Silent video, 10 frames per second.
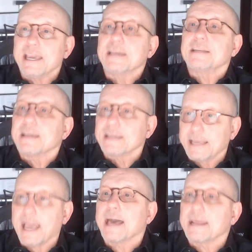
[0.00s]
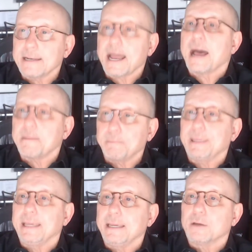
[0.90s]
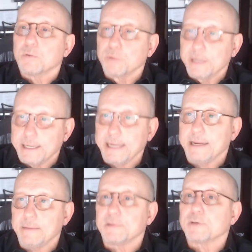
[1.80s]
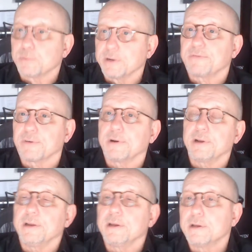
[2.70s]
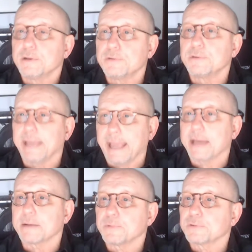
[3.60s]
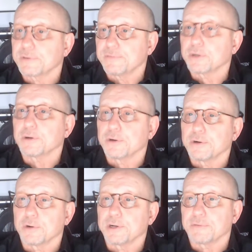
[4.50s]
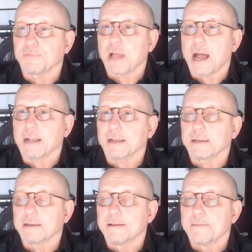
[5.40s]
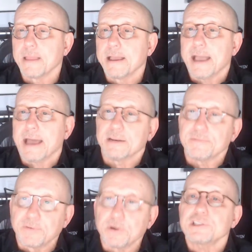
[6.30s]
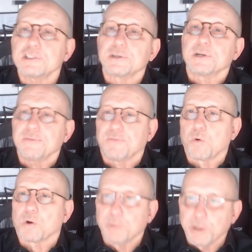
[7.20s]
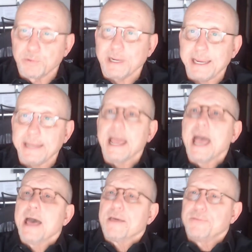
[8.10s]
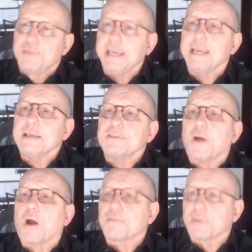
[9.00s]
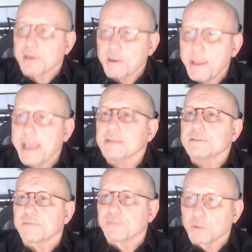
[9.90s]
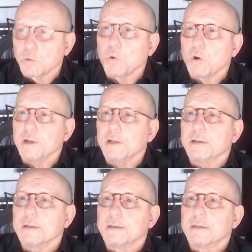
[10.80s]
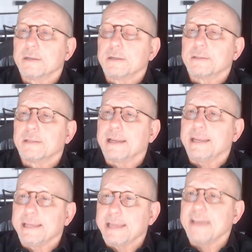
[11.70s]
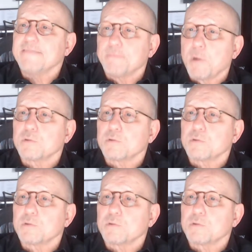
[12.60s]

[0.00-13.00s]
it cannot be redeemed, referring to the animals of your herd or your flock. And in verse 34, we read, these are the commands of the Lord that he gave